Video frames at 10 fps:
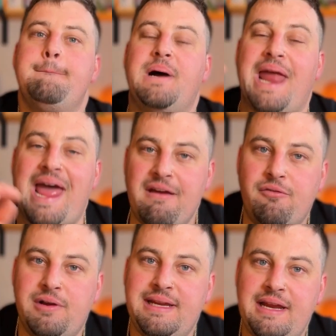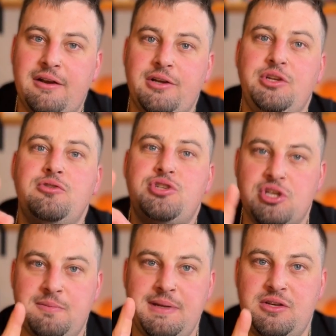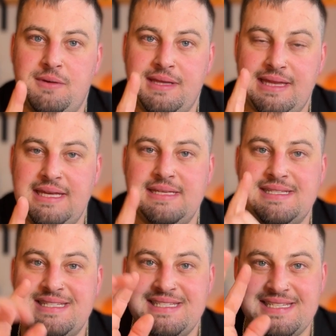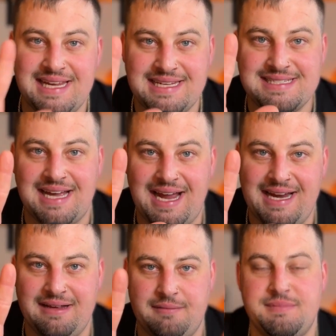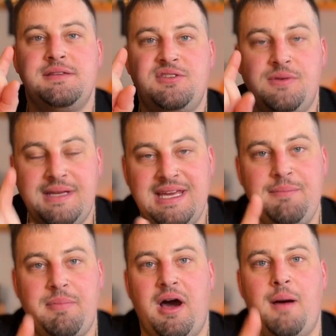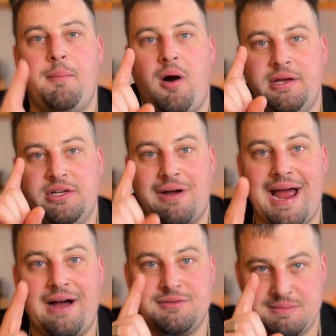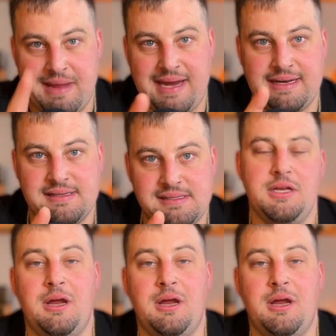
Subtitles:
But every year you should be doing these 6 items to keep up on your house maintenance.